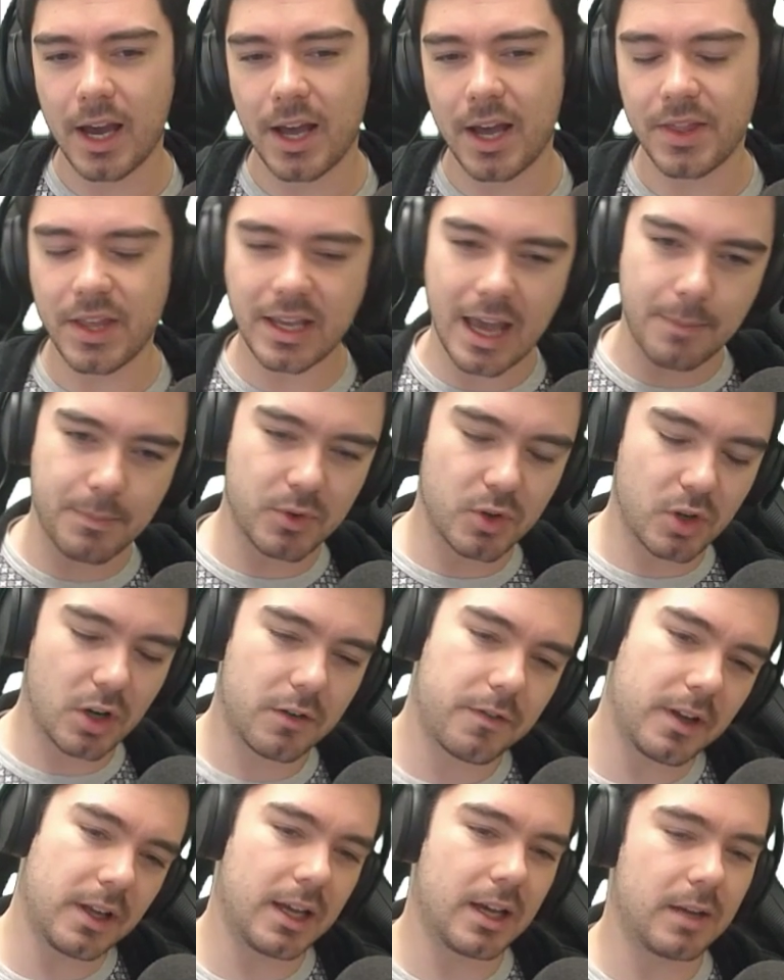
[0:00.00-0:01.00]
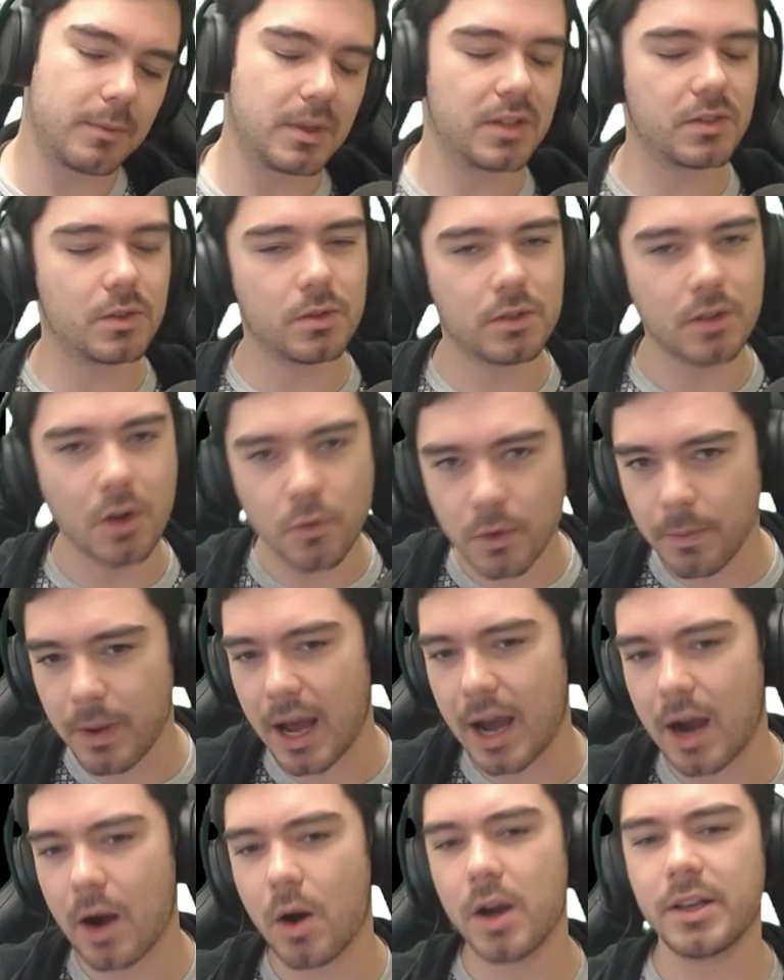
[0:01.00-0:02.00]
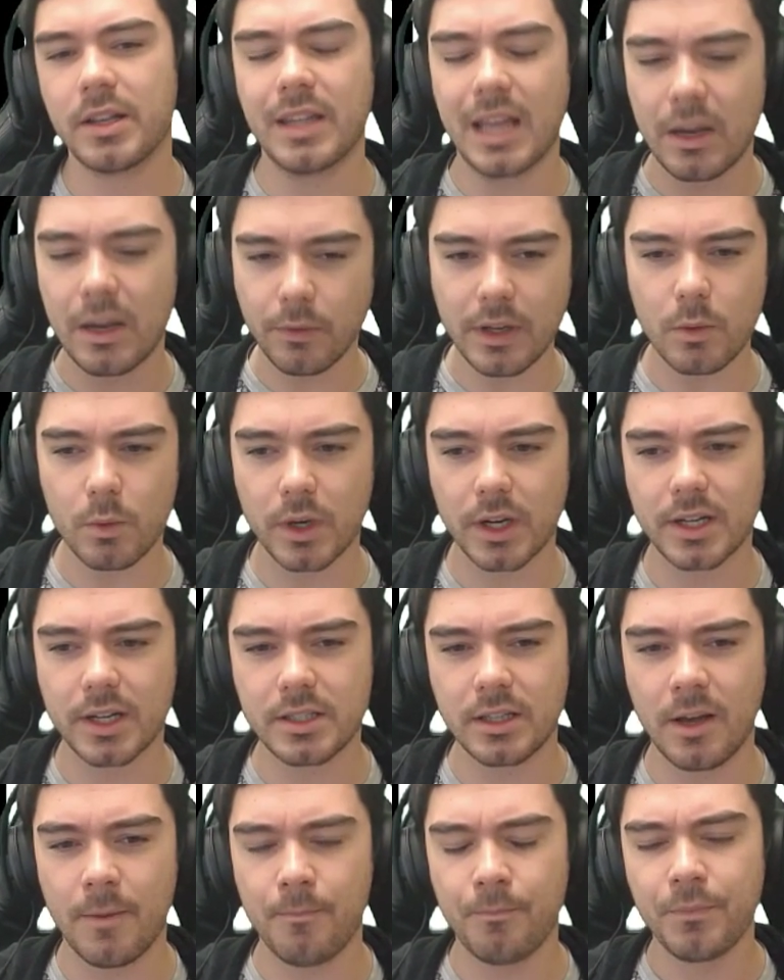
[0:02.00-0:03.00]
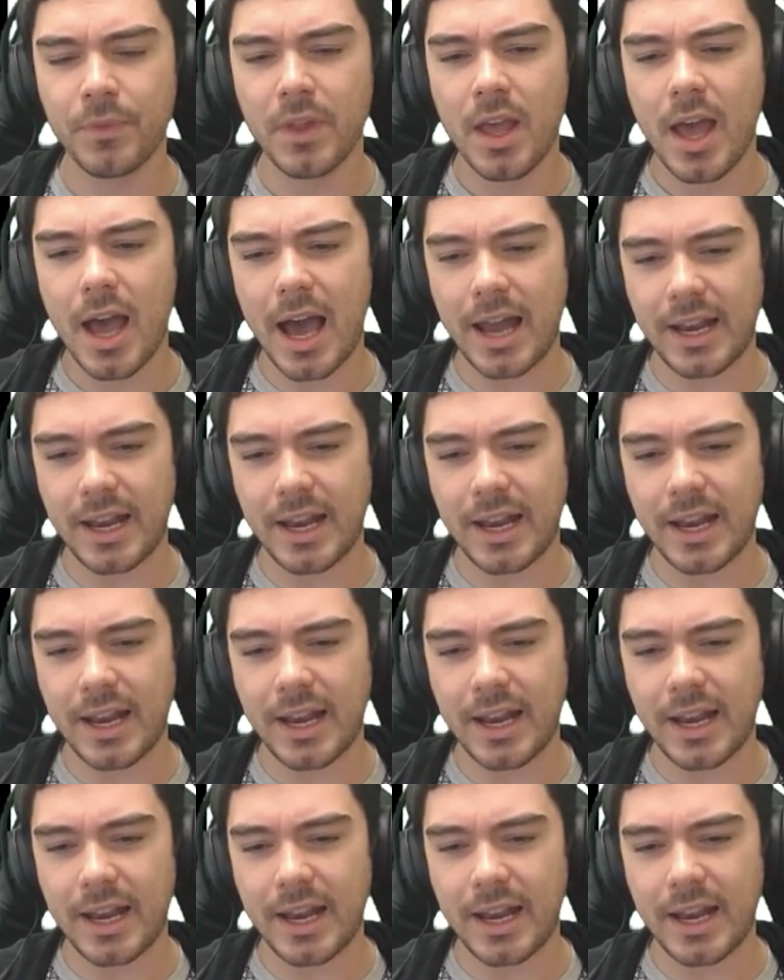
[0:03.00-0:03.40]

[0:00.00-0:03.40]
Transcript: They kept nerfing it because it was overpowered, and they reworked him. And